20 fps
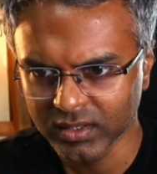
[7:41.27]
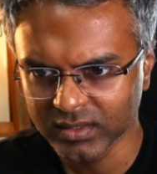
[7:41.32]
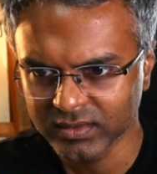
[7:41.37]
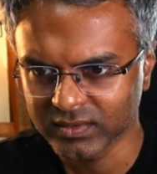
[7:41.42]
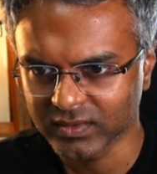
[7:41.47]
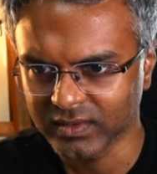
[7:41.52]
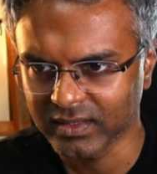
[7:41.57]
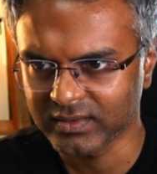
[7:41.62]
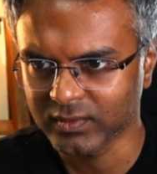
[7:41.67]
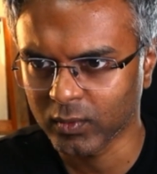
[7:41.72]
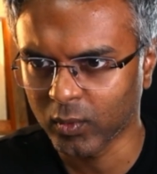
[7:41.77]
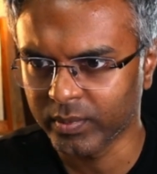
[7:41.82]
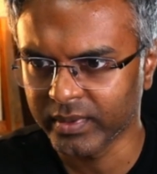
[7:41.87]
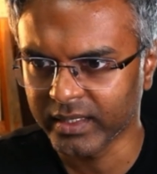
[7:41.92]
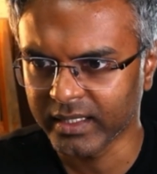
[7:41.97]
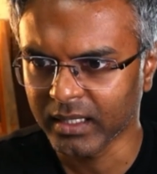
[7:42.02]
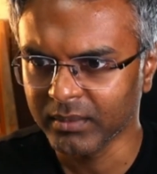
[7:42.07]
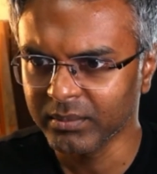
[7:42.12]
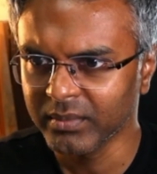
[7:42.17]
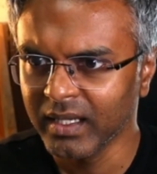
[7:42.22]
So let's open
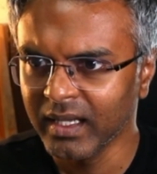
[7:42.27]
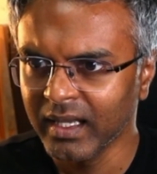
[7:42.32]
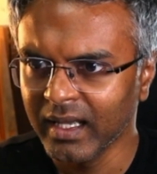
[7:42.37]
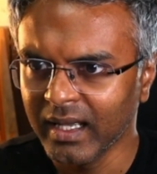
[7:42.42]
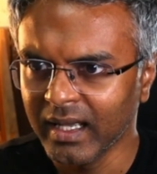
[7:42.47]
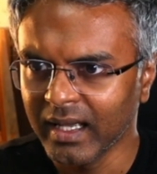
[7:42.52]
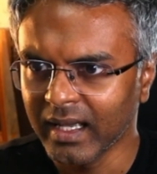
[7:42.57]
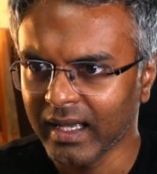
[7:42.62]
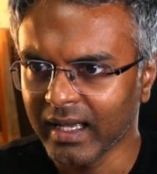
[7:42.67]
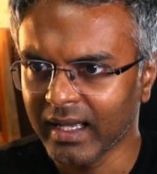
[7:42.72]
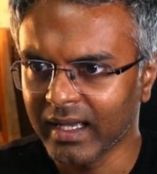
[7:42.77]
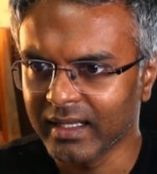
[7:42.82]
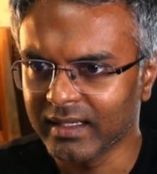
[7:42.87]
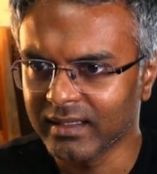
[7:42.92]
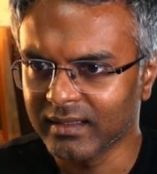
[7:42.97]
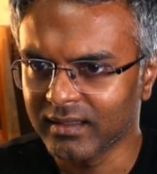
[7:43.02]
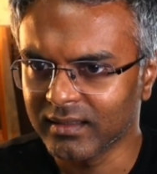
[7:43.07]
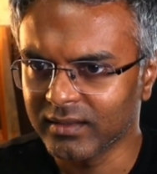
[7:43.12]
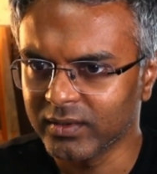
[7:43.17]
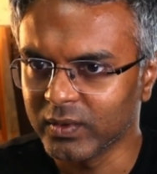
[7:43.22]
it up, and
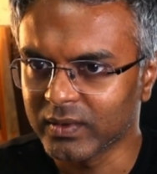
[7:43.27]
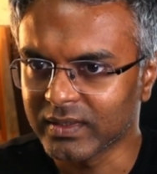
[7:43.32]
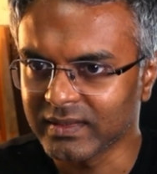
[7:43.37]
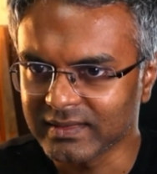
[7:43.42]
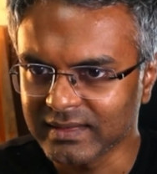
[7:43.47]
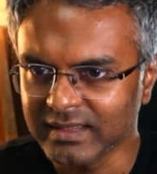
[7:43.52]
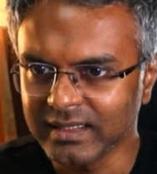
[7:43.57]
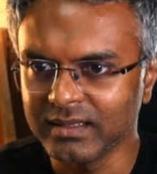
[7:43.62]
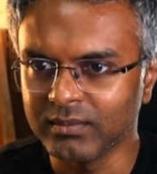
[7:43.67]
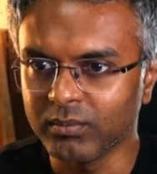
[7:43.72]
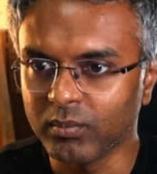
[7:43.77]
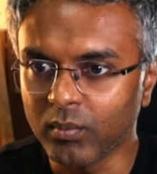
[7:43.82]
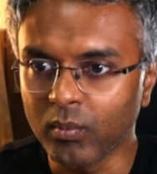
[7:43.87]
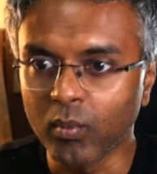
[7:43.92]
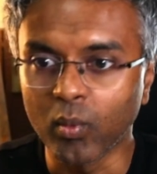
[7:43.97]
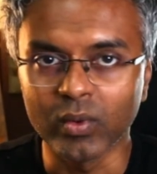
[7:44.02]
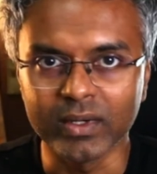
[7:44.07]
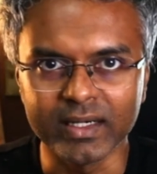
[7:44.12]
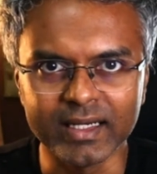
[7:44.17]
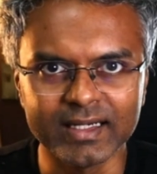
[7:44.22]
you can see
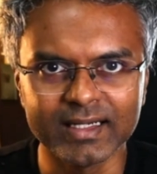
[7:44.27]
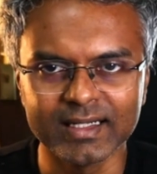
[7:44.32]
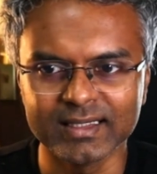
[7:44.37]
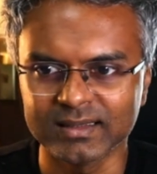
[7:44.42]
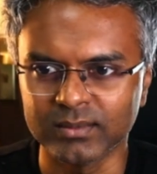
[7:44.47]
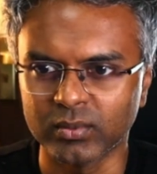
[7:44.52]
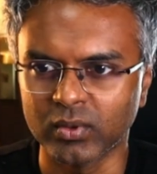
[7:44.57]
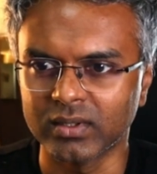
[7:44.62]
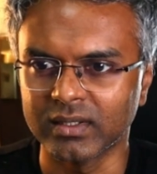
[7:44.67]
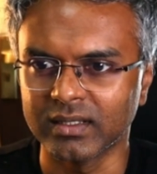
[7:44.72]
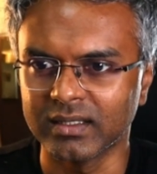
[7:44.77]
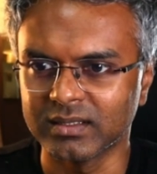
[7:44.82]
more details about it.